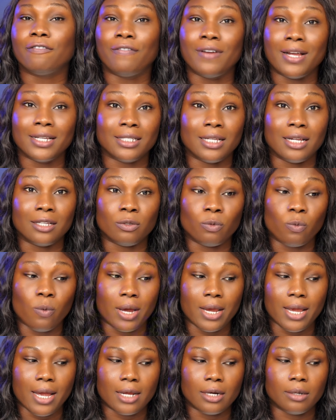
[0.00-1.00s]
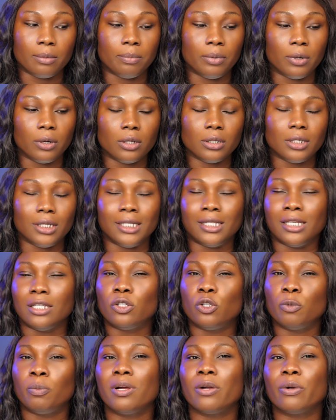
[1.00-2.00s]
fast as wired, but it
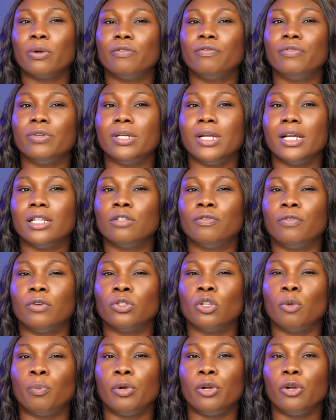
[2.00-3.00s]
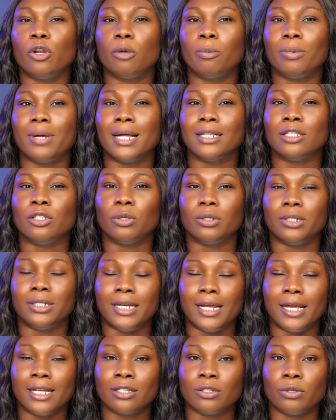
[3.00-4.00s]
is super convenient for topping up at your
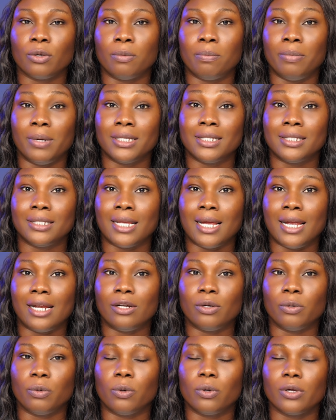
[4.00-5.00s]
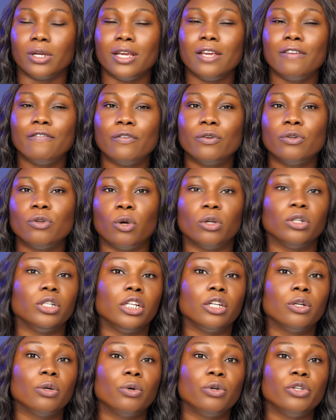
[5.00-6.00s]
desk or bedside or even on
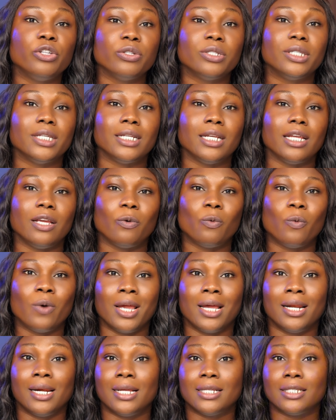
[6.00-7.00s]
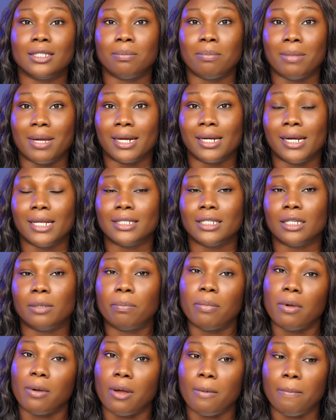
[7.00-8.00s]
the go using a wireless
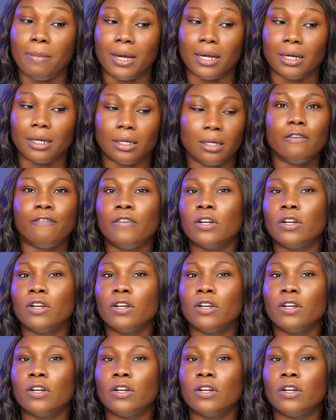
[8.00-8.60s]
magnetic power bank. The